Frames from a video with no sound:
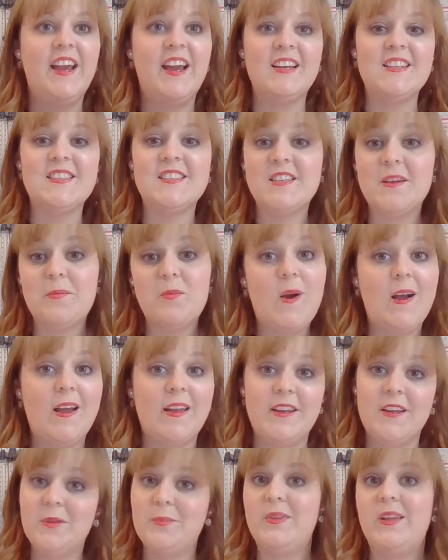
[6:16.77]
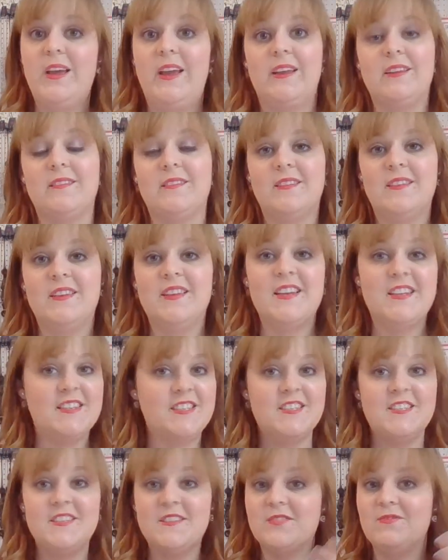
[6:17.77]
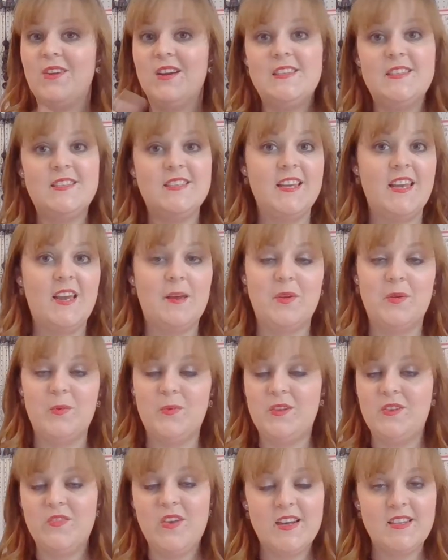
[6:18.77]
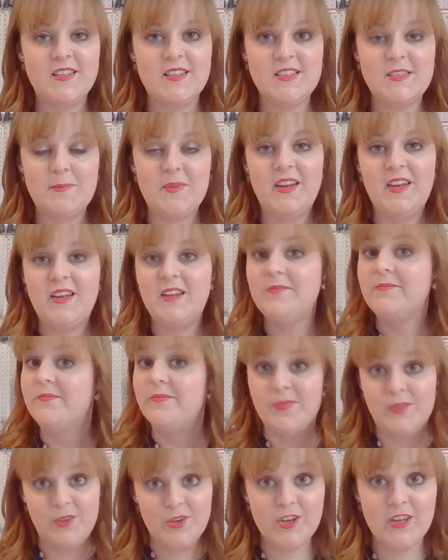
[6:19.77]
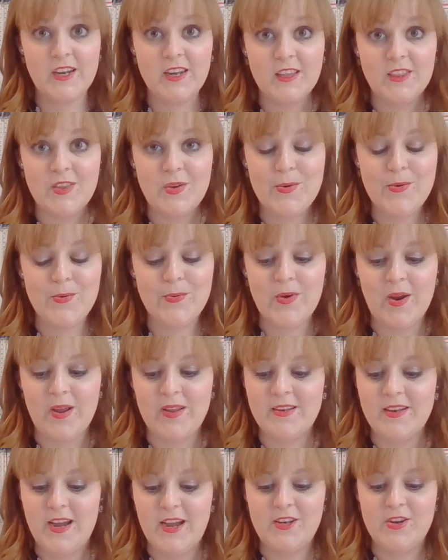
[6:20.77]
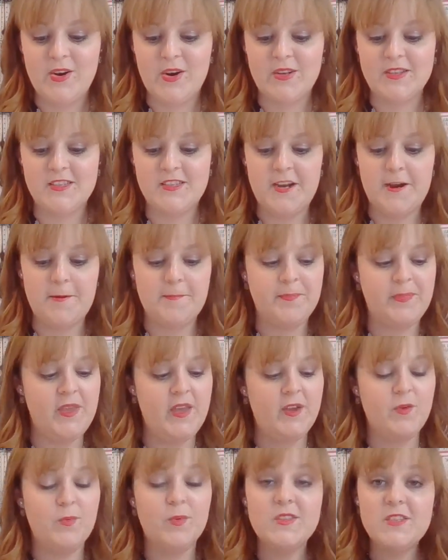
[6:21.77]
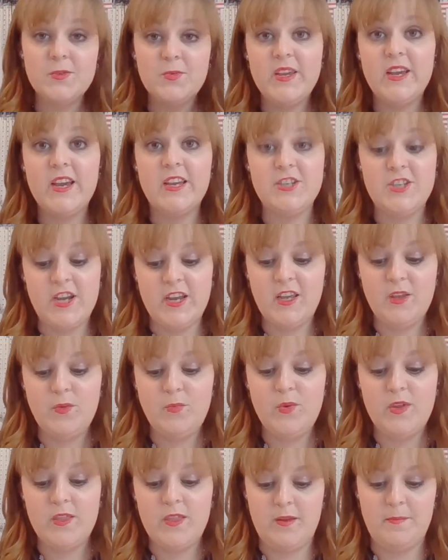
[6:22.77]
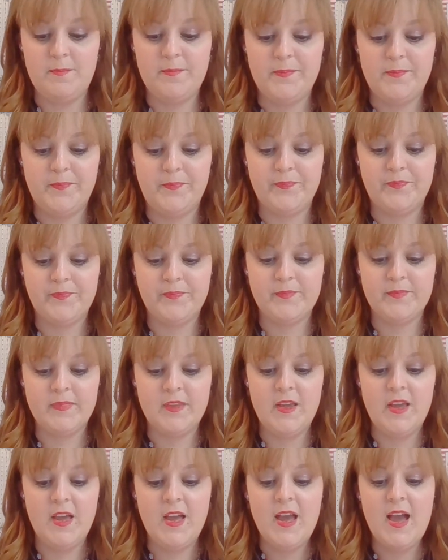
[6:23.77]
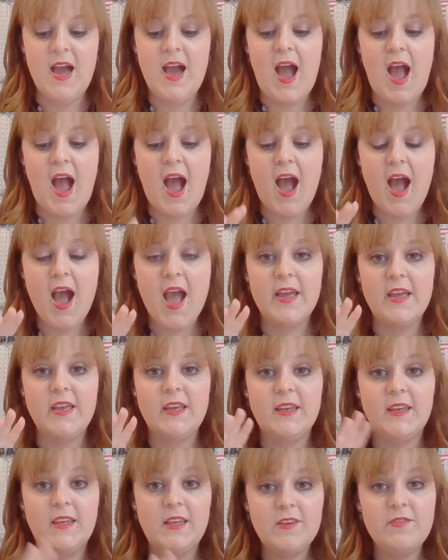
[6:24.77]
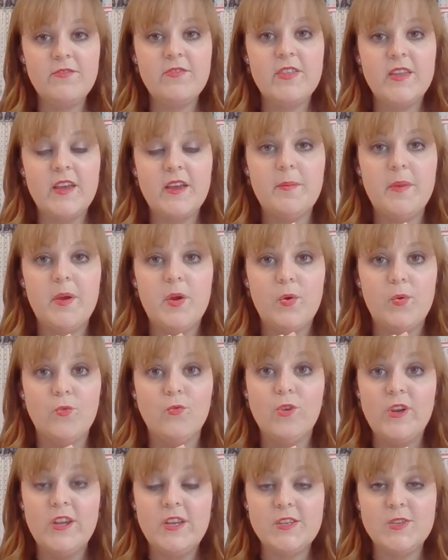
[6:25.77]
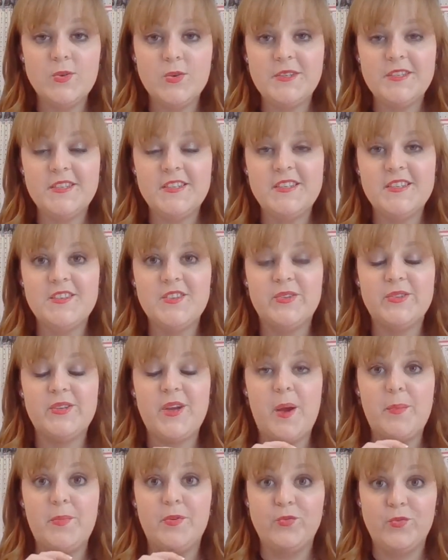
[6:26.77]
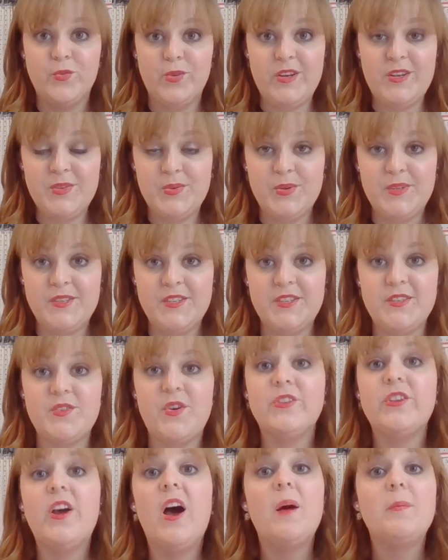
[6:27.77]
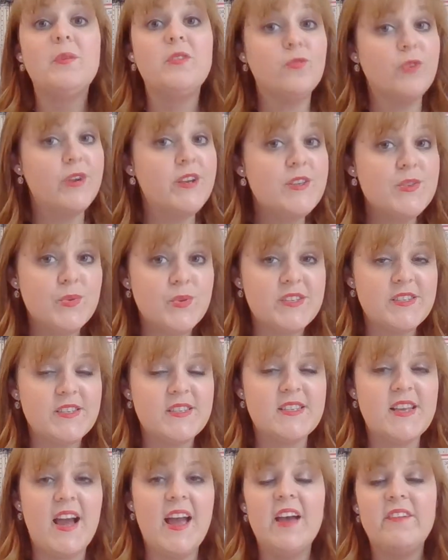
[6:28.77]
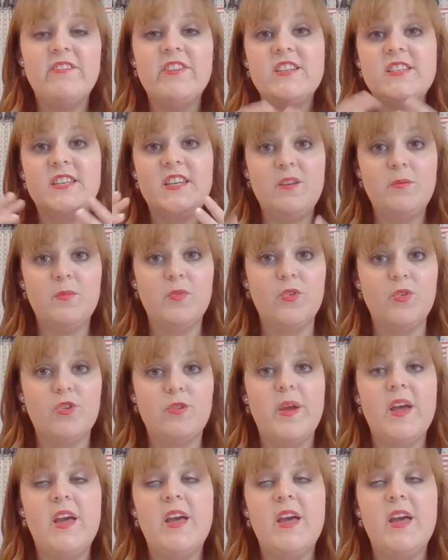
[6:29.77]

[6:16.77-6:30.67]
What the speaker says: and some whine and complain. It just runs the gamut. When you've got this many, you're going to get the whole 9 yards there. Once a week, I check in with them. I give them resources on top of resources on top of resources. I have a team group